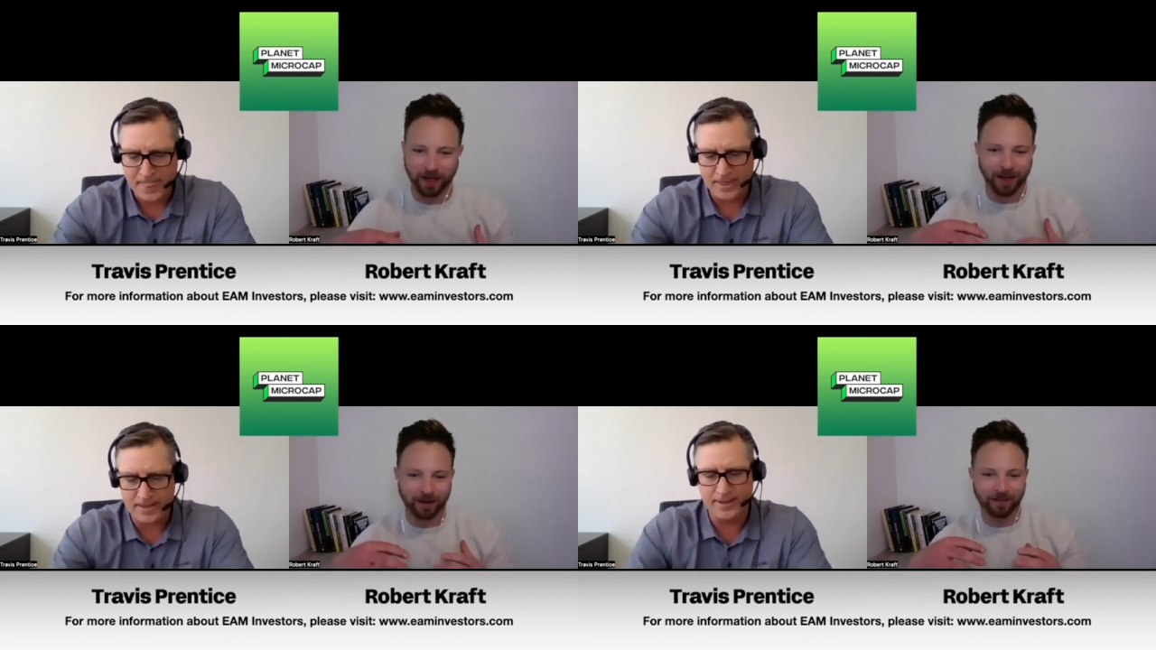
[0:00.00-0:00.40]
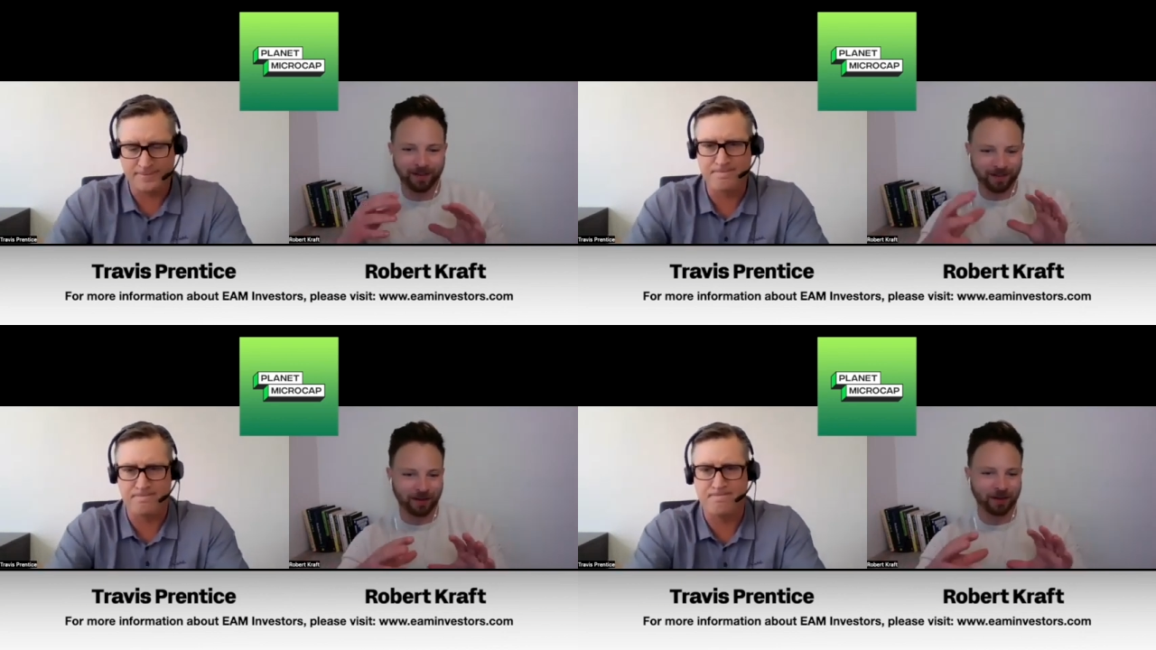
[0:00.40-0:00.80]
Speaker 1: and
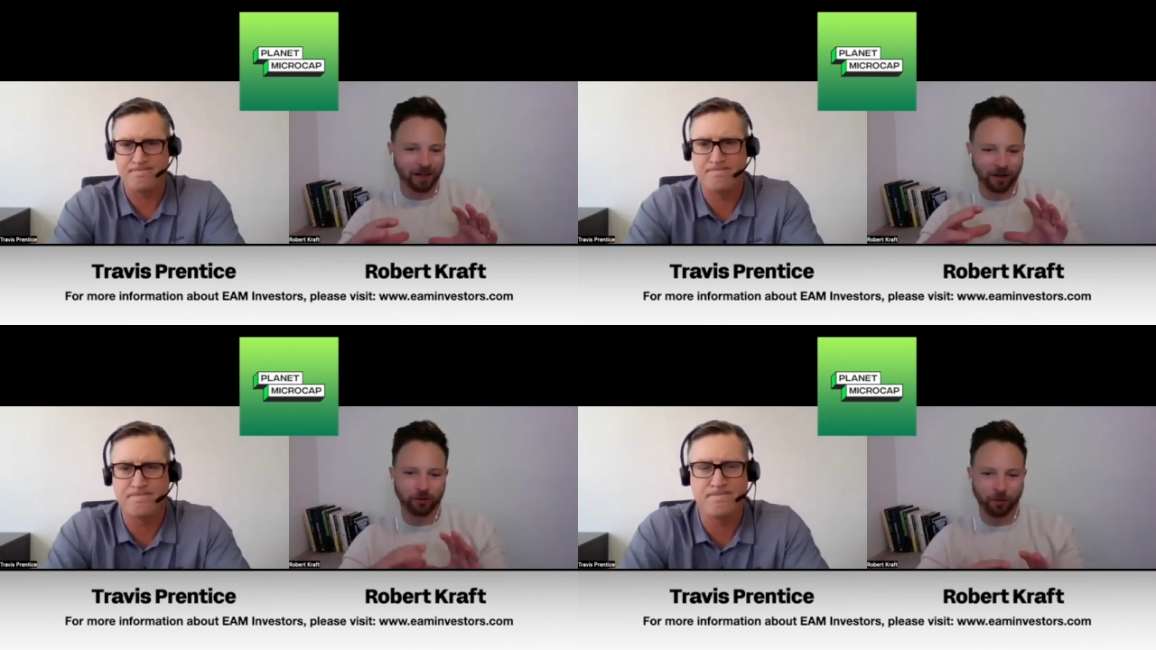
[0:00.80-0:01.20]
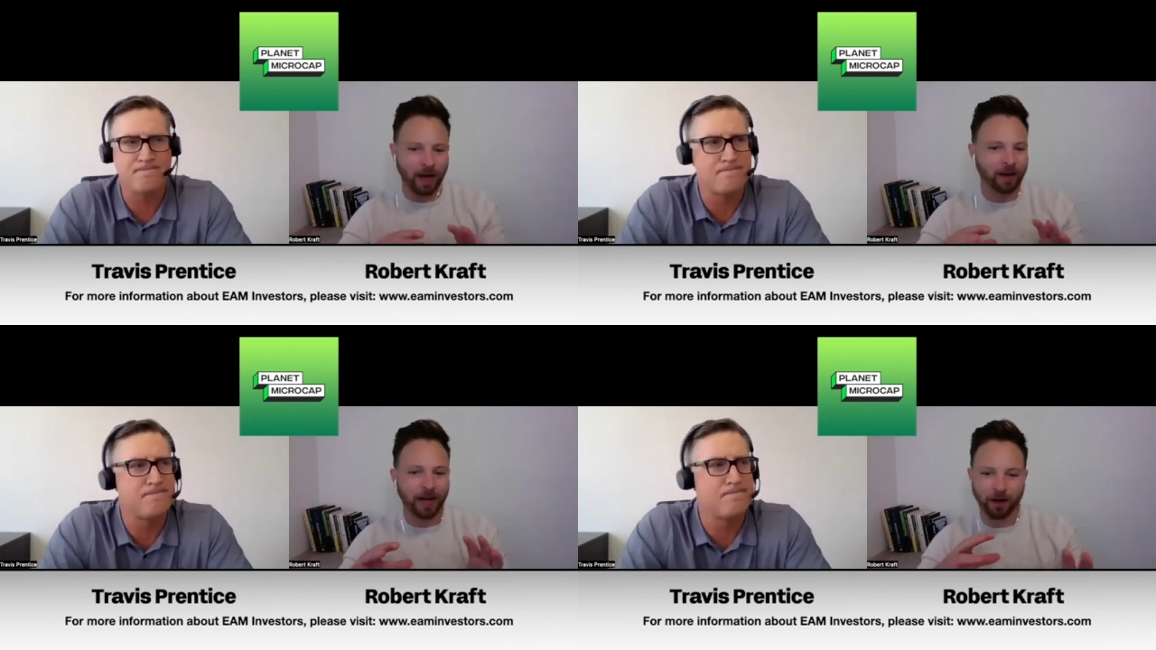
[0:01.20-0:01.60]
it signaling a
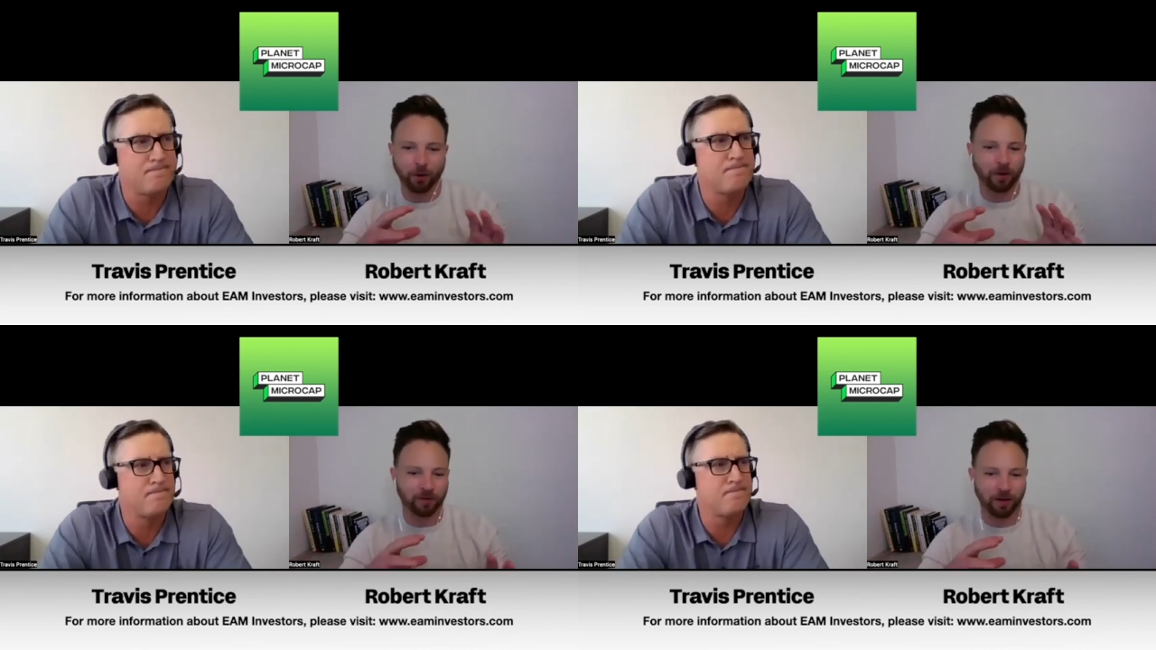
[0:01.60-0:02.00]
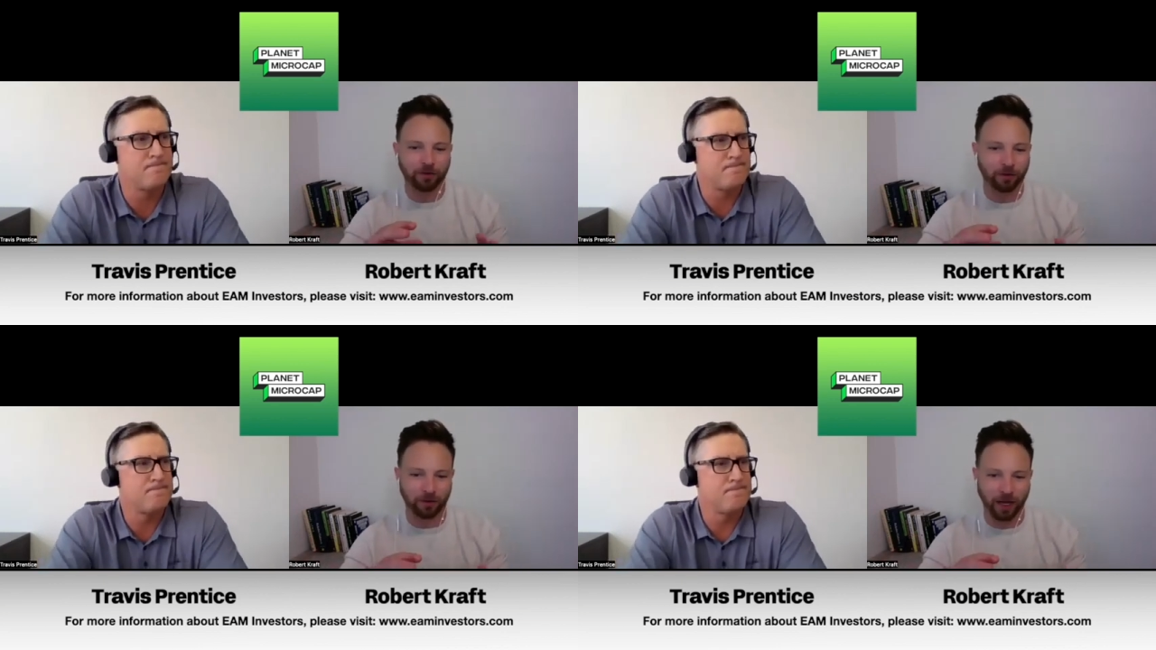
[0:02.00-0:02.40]
trend and or a
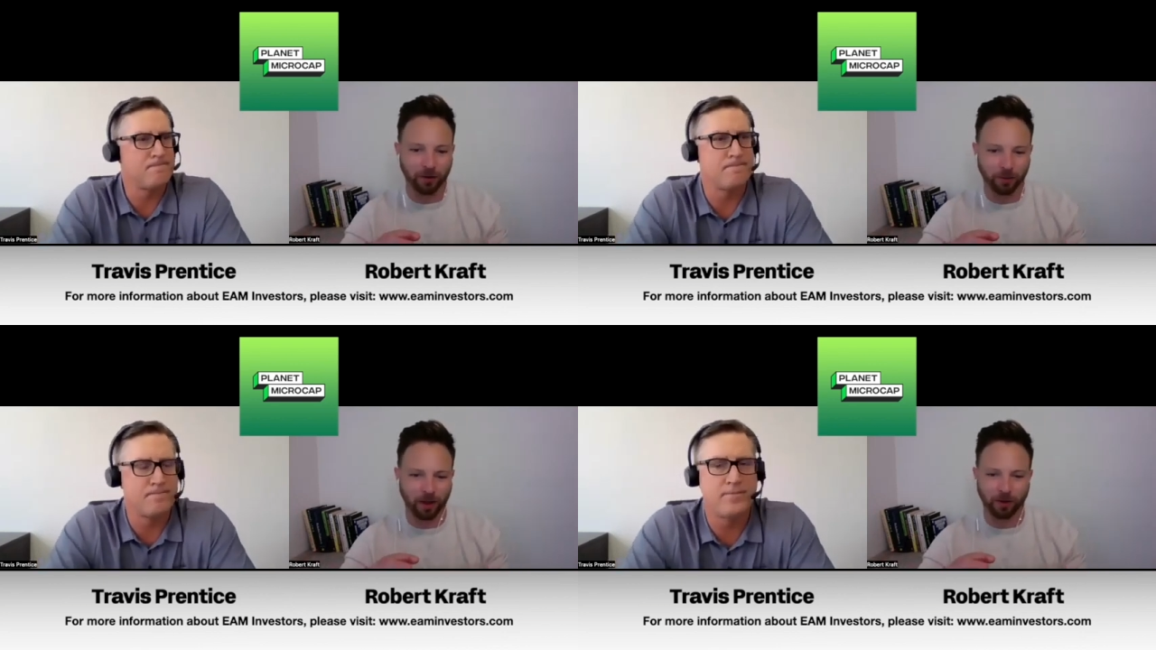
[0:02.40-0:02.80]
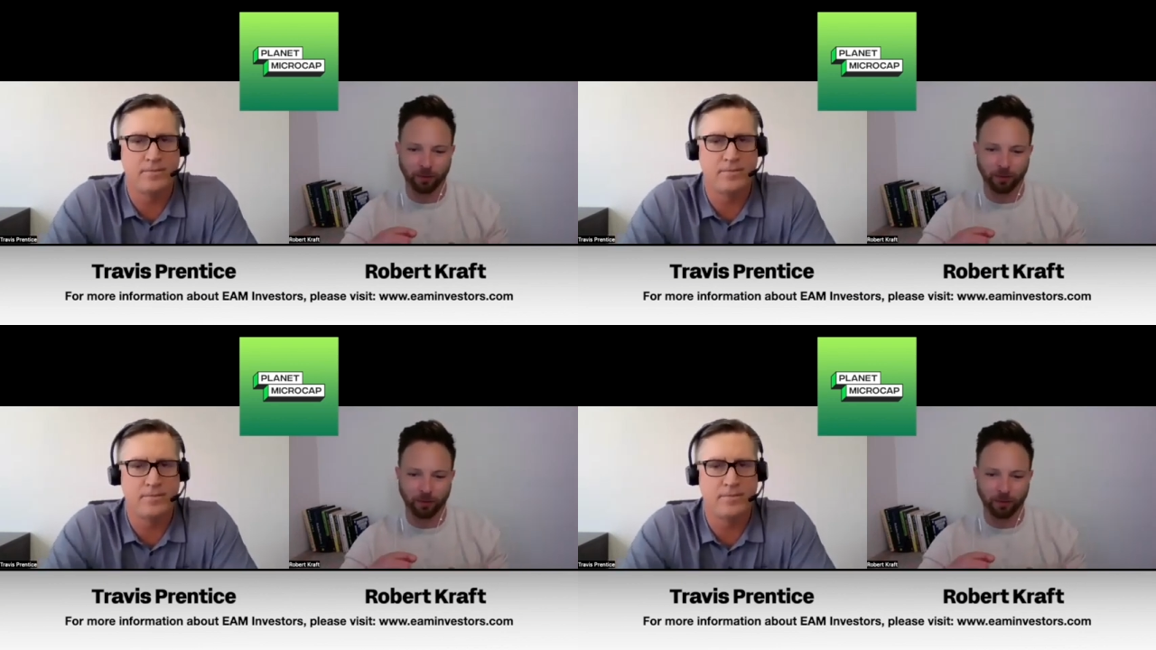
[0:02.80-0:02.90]
sector that you were like,